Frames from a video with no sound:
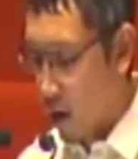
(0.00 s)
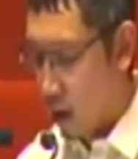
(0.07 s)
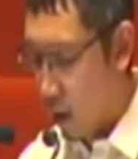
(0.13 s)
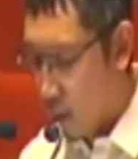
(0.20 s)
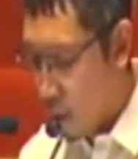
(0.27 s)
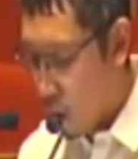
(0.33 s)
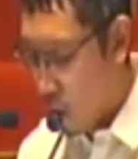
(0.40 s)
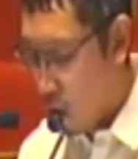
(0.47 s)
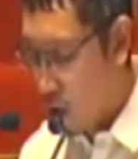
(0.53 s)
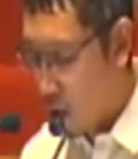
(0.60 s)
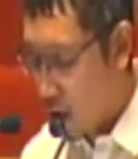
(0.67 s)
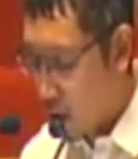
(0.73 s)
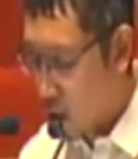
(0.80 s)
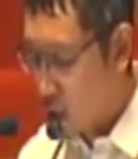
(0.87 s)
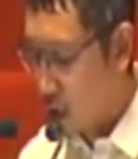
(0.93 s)
the Moro
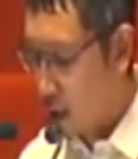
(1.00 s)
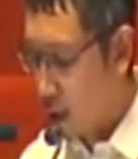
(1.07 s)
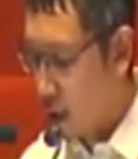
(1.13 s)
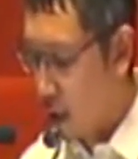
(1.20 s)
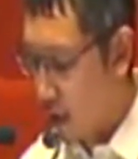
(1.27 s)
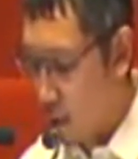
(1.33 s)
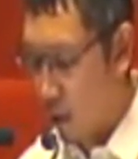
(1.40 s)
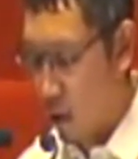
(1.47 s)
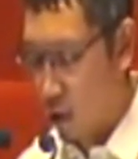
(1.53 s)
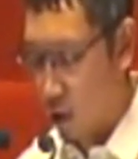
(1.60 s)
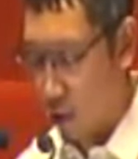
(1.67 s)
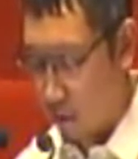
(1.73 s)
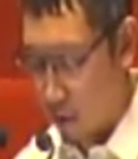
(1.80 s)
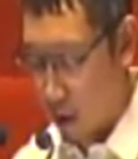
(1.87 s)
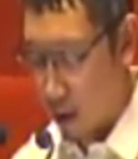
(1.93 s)
National
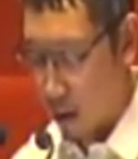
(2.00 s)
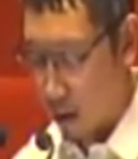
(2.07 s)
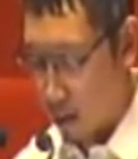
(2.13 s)
Liberation Front.